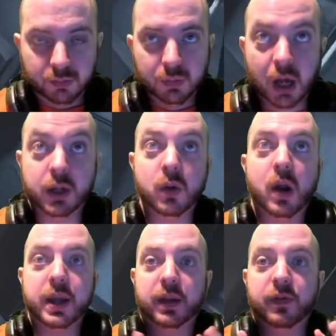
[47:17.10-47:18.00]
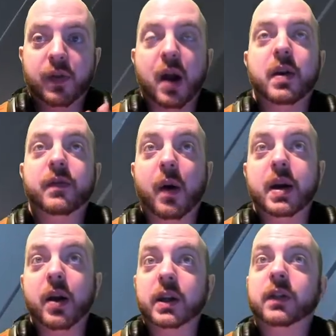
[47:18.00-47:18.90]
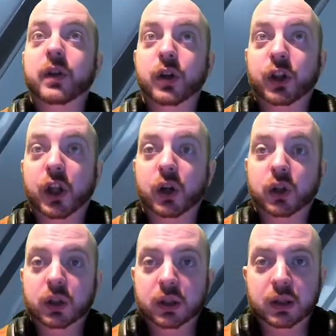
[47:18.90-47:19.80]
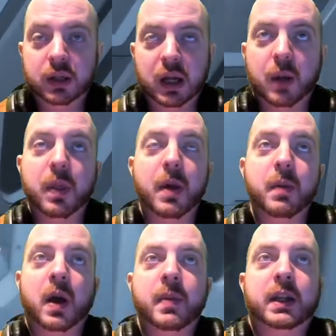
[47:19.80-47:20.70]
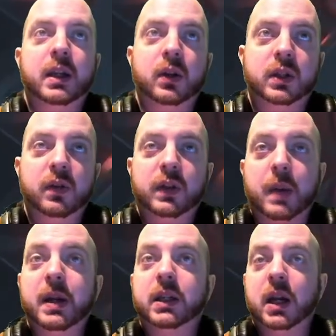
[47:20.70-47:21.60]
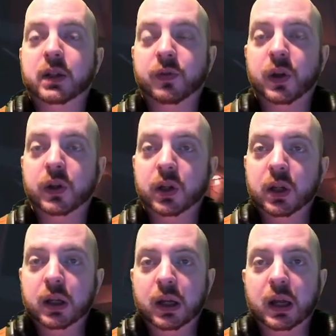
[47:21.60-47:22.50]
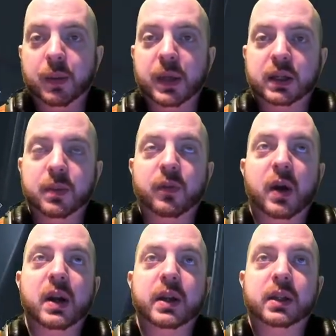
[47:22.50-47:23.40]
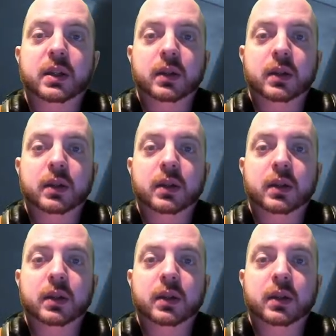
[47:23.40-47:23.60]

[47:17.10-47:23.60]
I do like very, very nice food, though. At the moment, I'm eating lots of Japanese and Asian food. There's some very nice